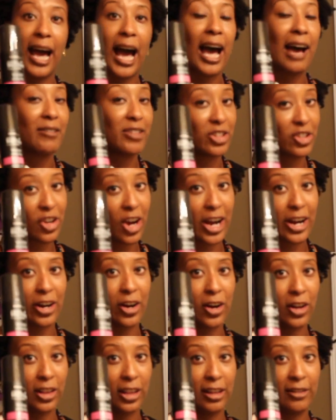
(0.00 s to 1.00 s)
I haven't tried
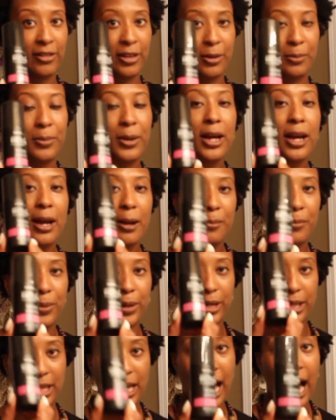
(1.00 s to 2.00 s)
all of them,
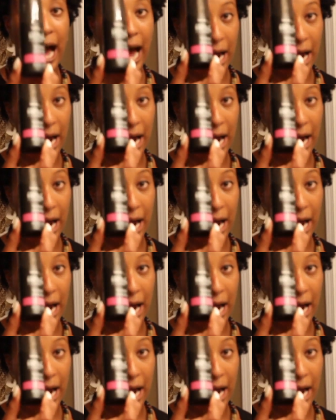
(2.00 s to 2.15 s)
but